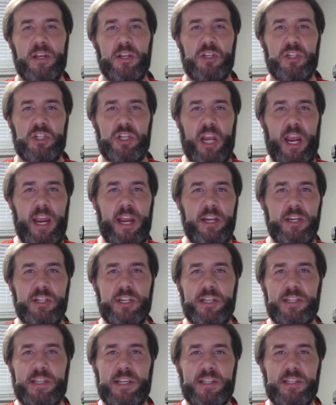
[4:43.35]

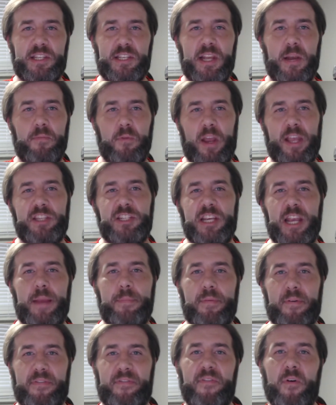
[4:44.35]
changes in some way,
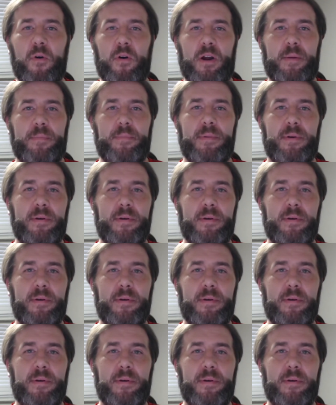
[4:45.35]
shape, or form.